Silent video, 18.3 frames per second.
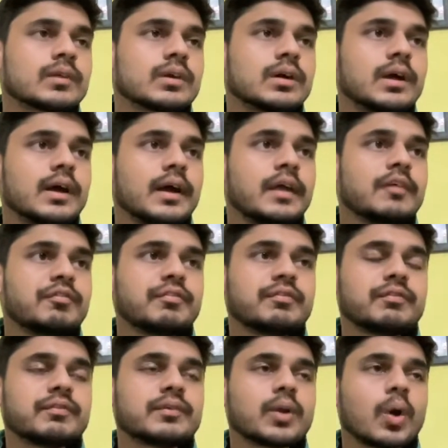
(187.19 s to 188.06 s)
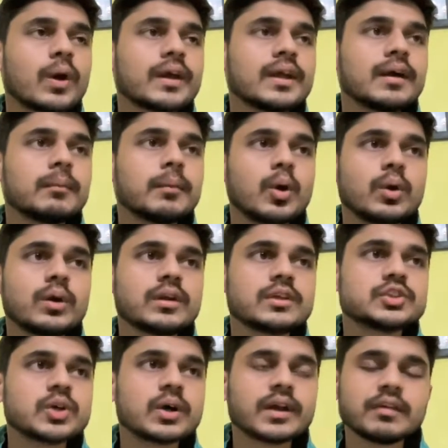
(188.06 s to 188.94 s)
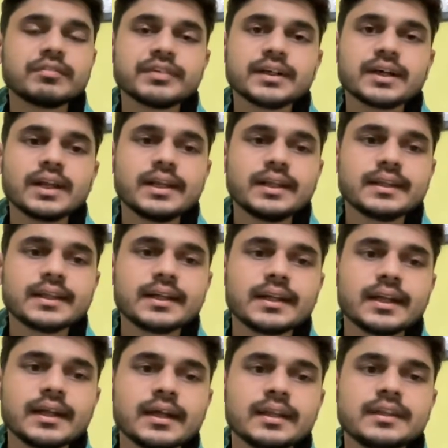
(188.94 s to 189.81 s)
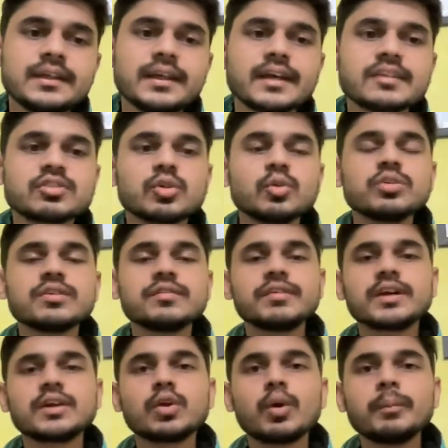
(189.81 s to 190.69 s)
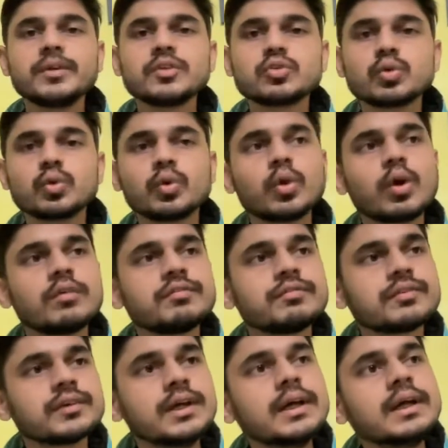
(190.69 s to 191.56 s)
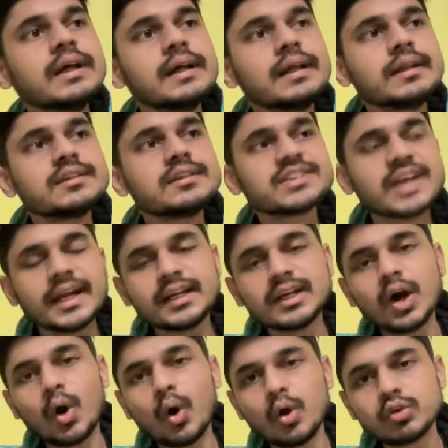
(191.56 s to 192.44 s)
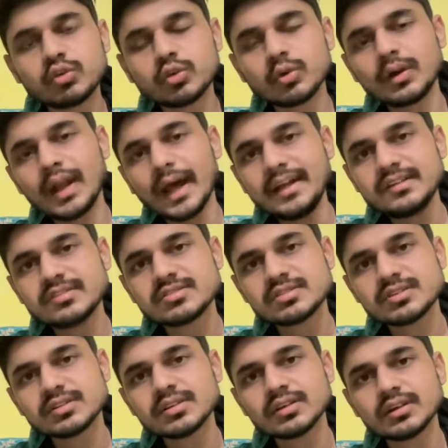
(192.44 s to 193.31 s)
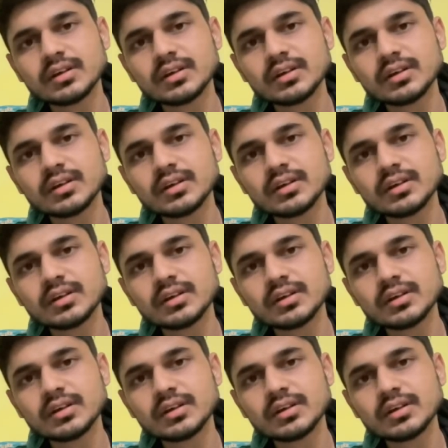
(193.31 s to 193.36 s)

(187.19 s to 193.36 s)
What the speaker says: if talking about geographically, then the exclusive economic zone of China also lies